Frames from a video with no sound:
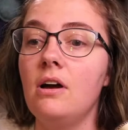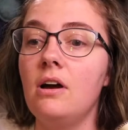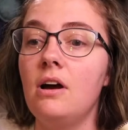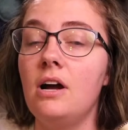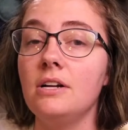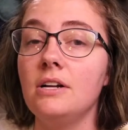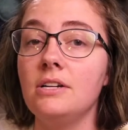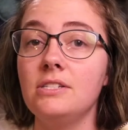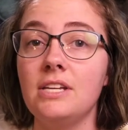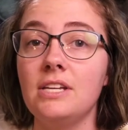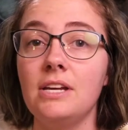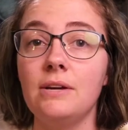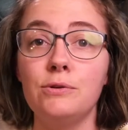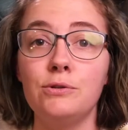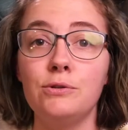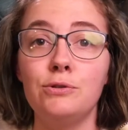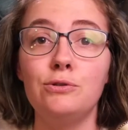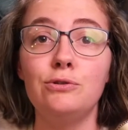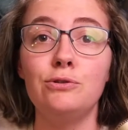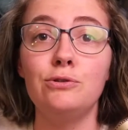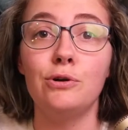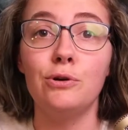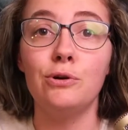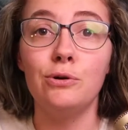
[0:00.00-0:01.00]
Honestly, I was
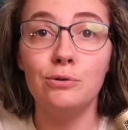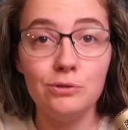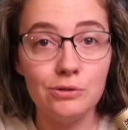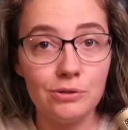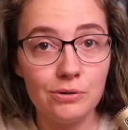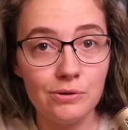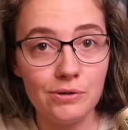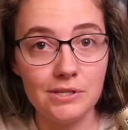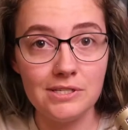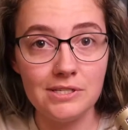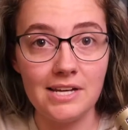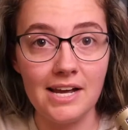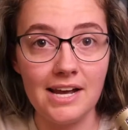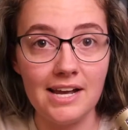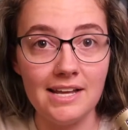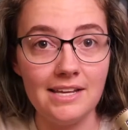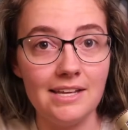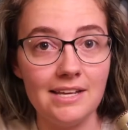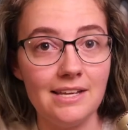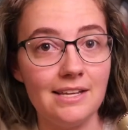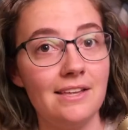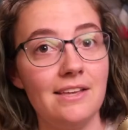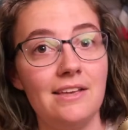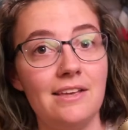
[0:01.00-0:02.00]
so
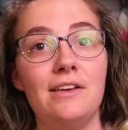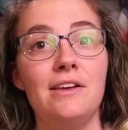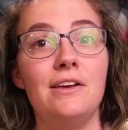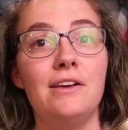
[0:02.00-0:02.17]
excited